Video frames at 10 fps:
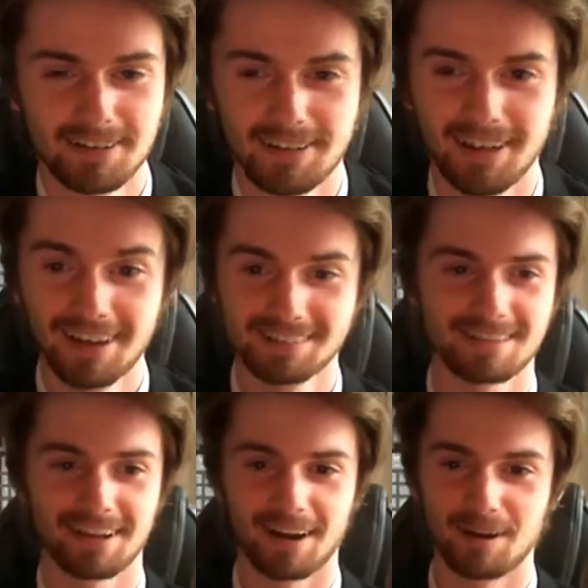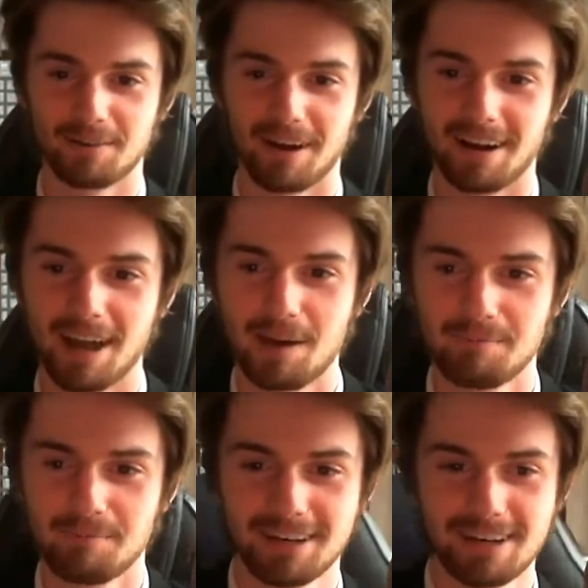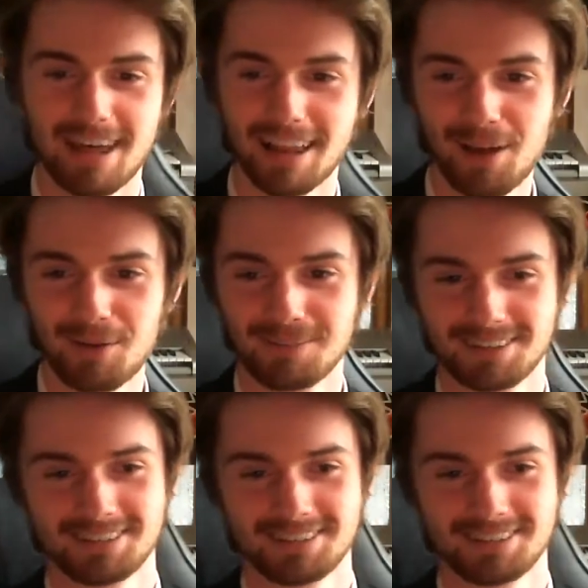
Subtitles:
Yes, I am indeed. Hello.